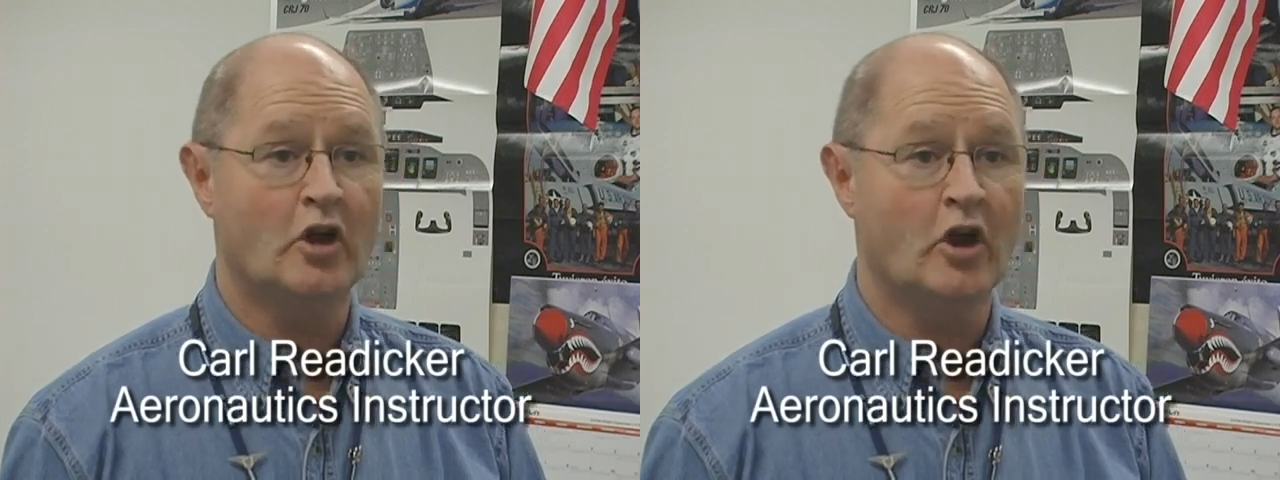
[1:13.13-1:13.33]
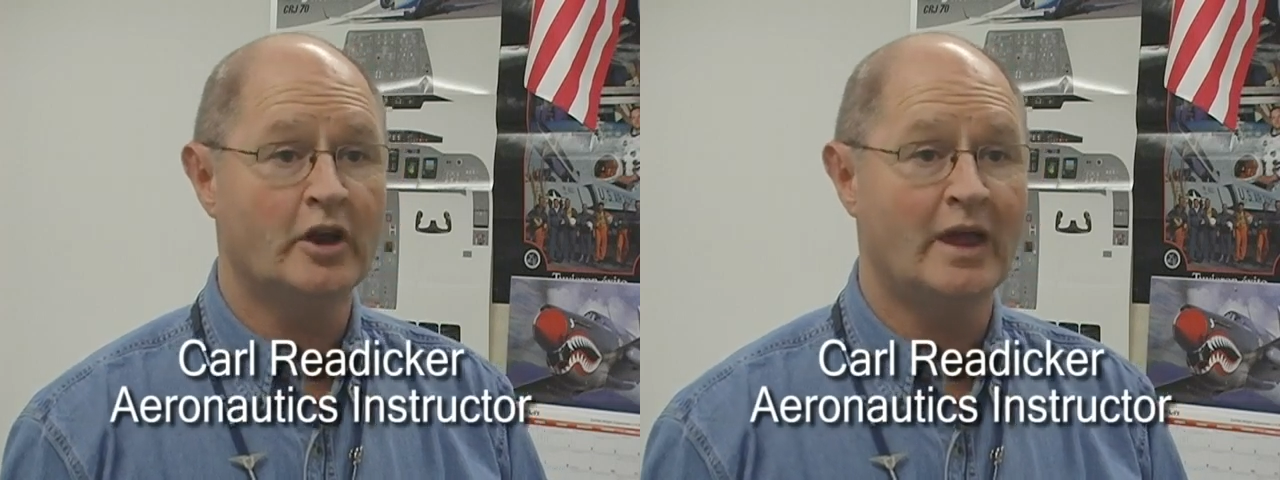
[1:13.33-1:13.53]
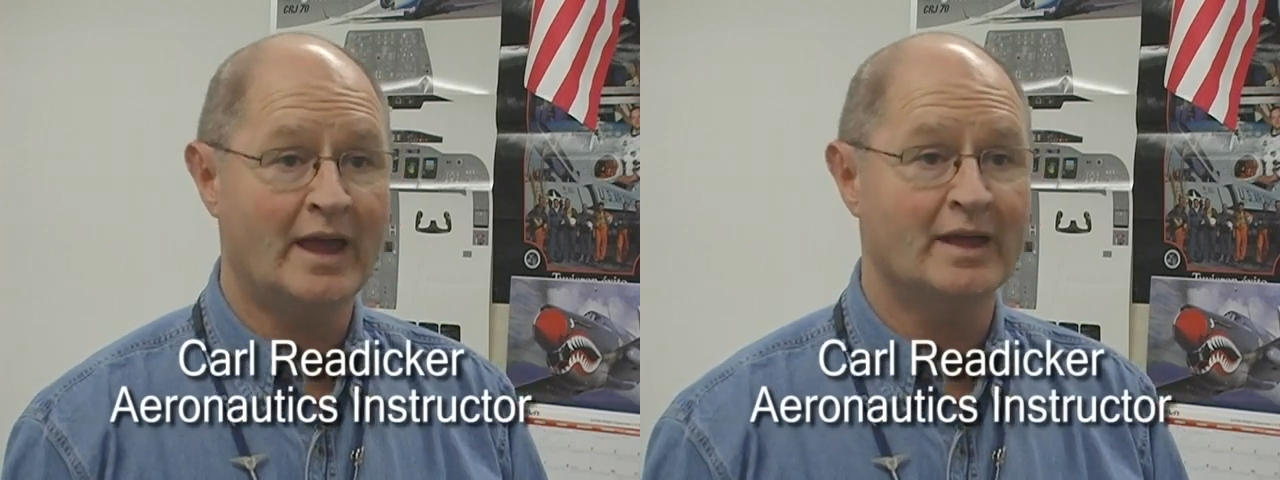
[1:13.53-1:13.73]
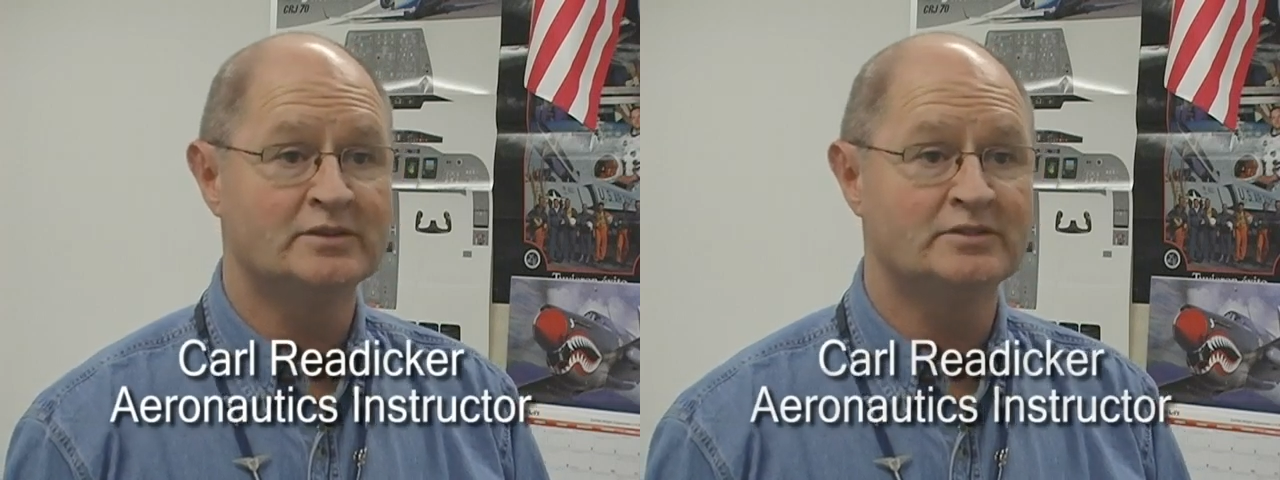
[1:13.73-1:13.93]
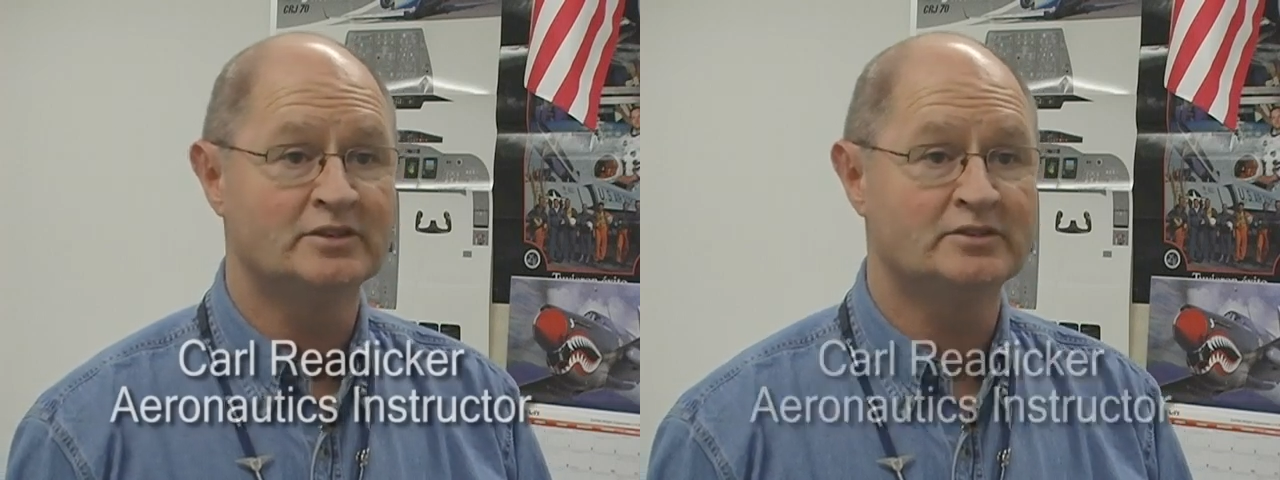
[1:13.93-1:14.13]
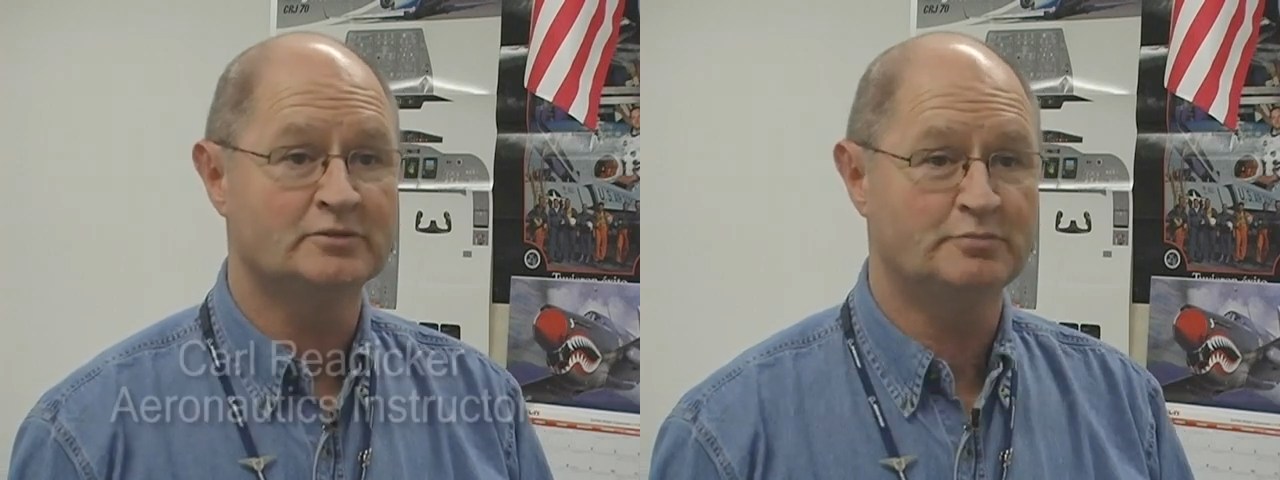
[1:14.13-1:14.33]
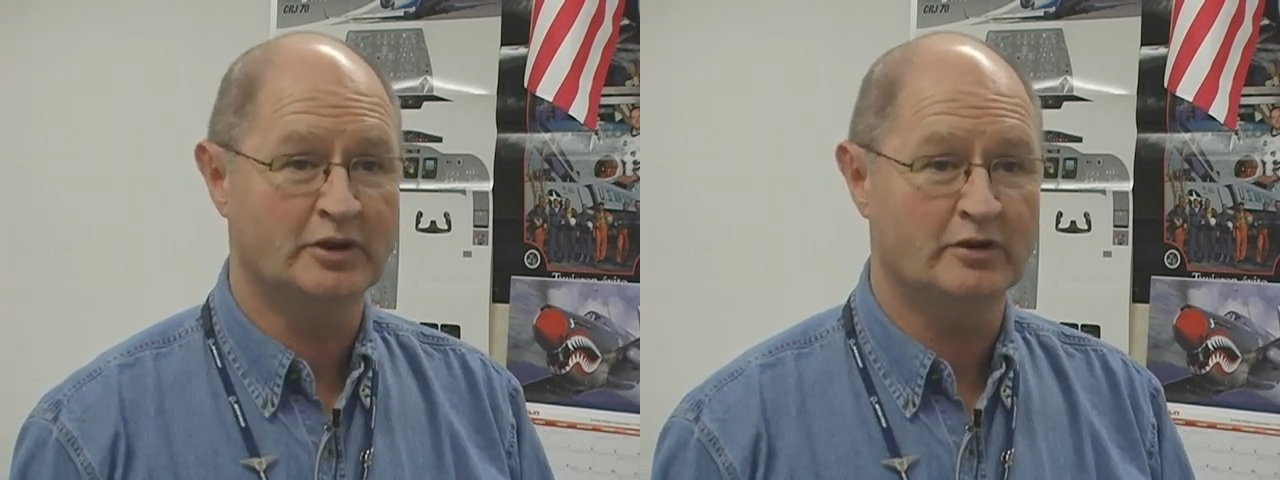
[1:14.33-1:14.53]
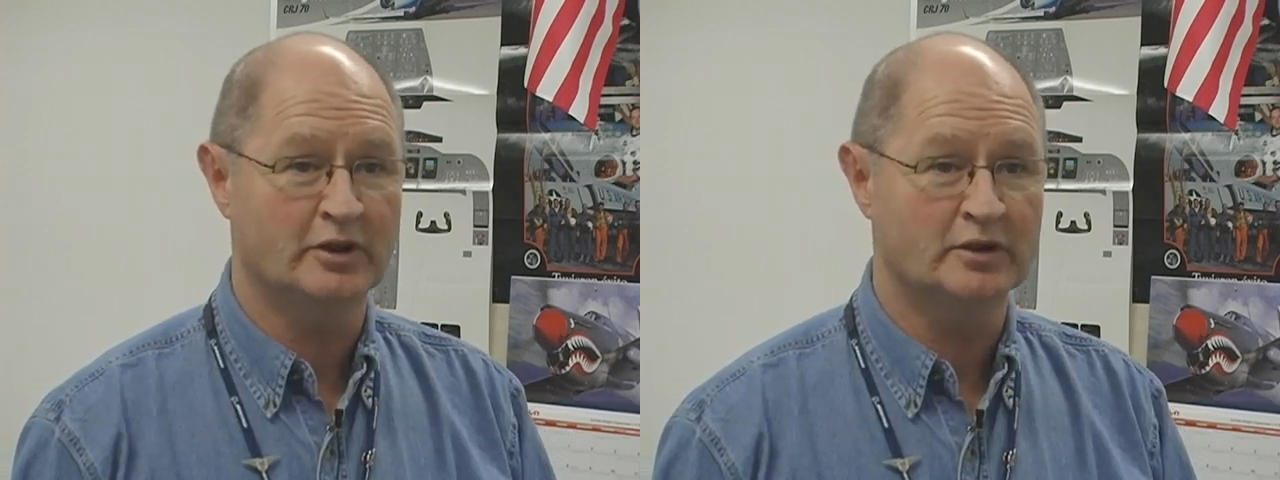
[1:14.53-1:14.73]
on-hands
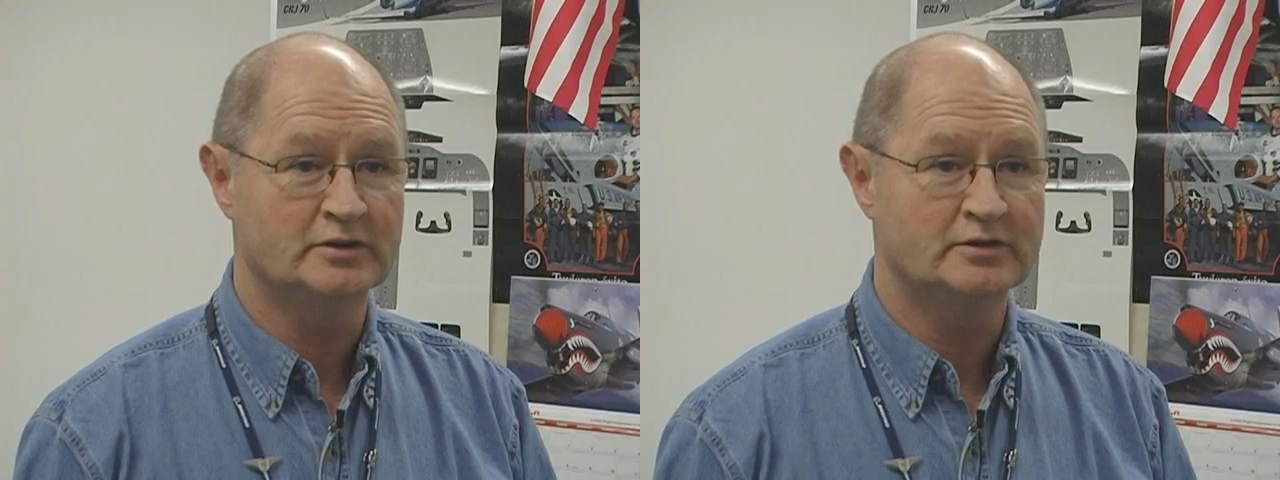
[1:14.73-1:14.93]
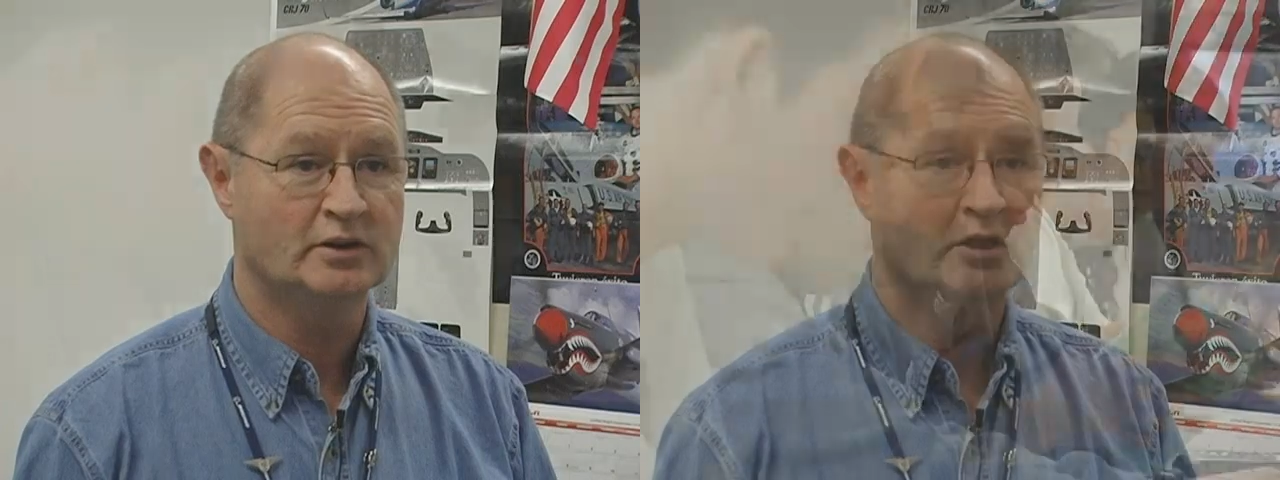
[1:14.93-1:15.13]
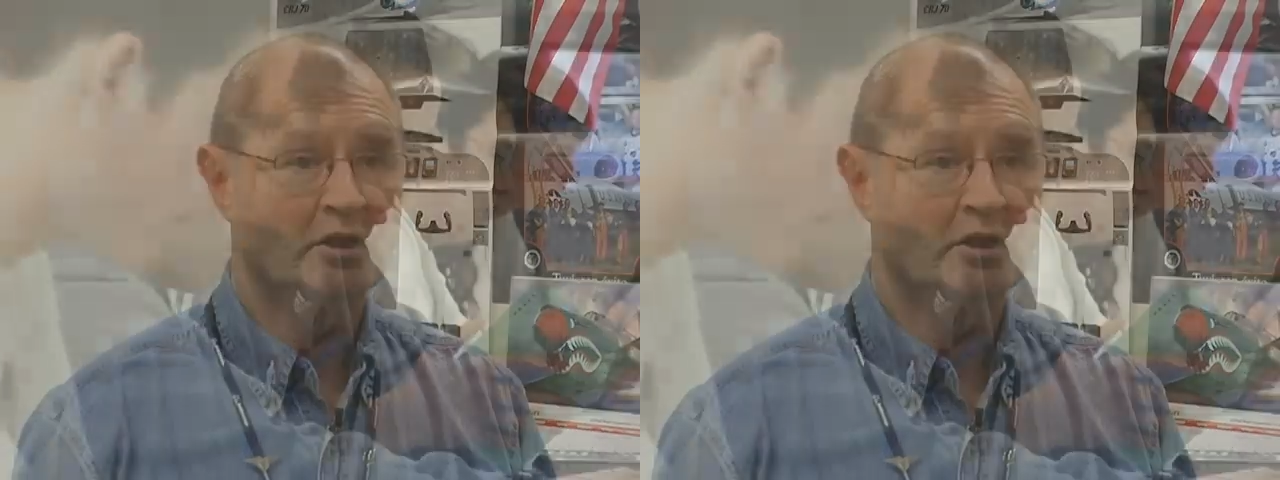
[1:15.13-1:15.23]
experience.